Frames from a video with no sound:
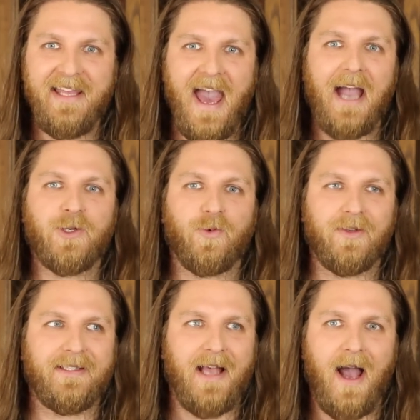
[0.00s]
the actual
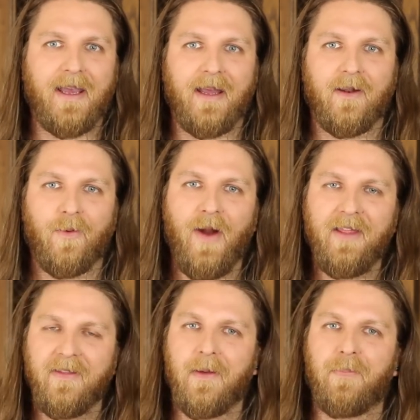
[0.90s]
socket
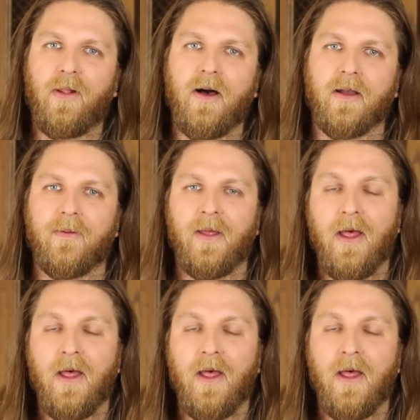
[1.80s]
rather than the plug,